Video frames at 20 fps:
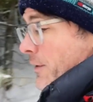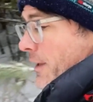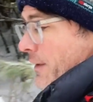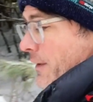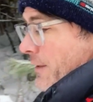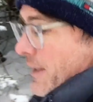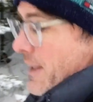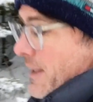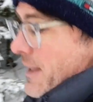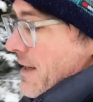
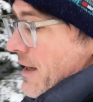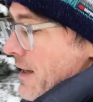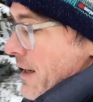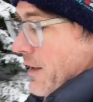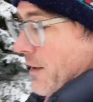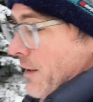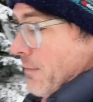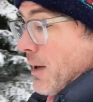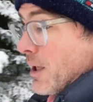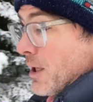the
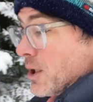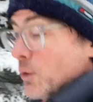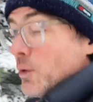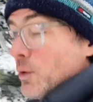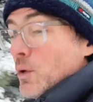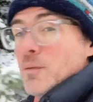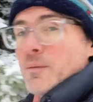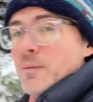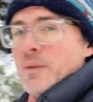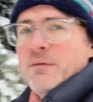
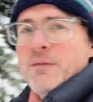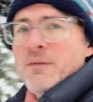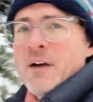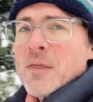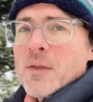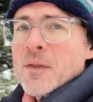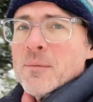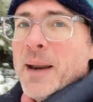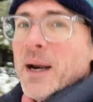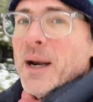mushroom, they
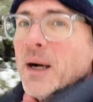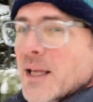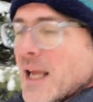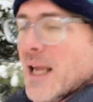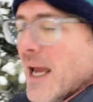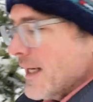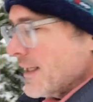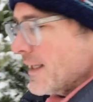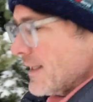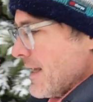found the
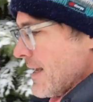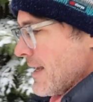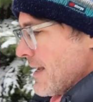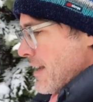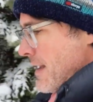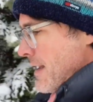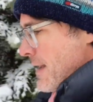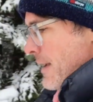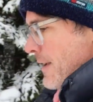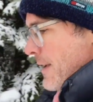meerkat,
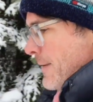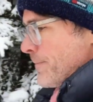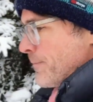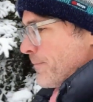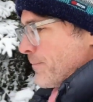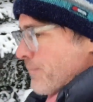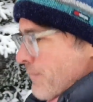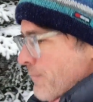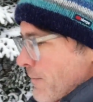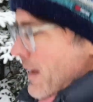
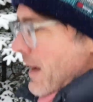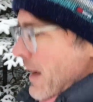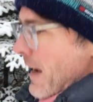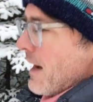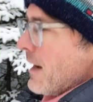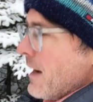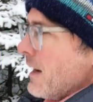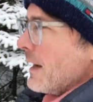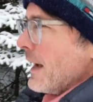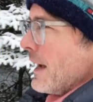
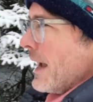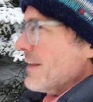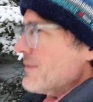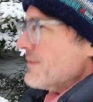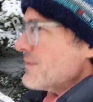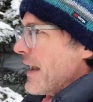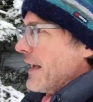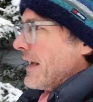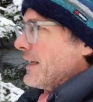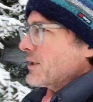and
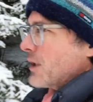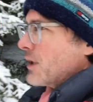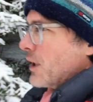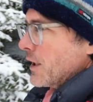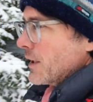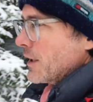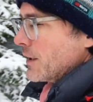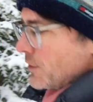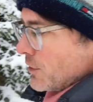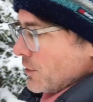they
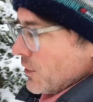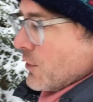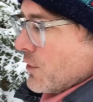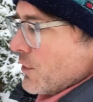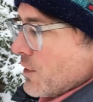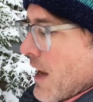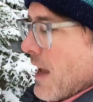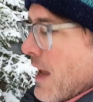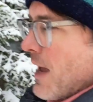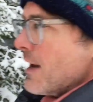started
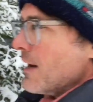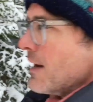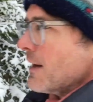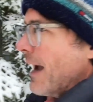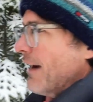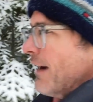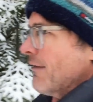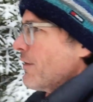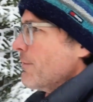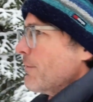to
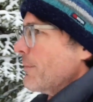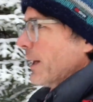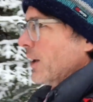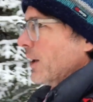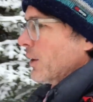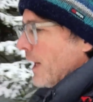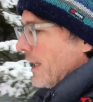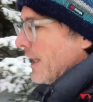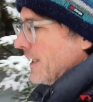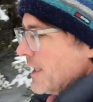have a
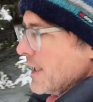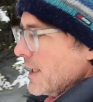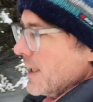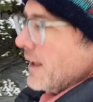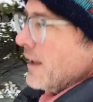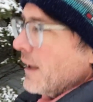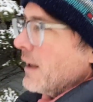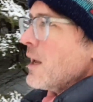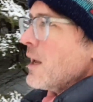better idea